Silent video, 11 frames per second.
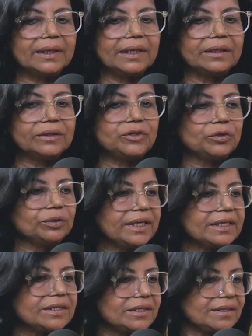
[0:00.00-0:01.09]
think the two
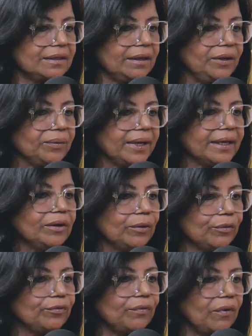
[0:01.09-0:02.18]
things you can
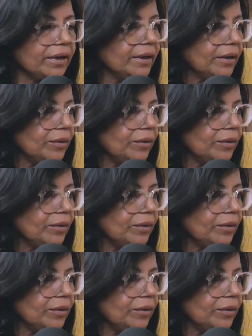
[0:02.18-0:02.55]
look for in a